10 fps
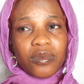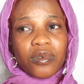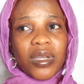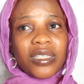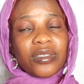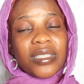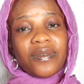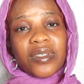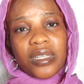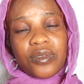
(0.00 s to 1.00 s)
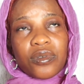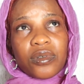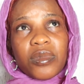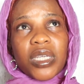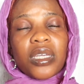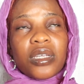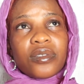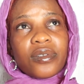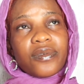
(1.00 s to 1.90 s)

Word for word: so we can just have it at home in case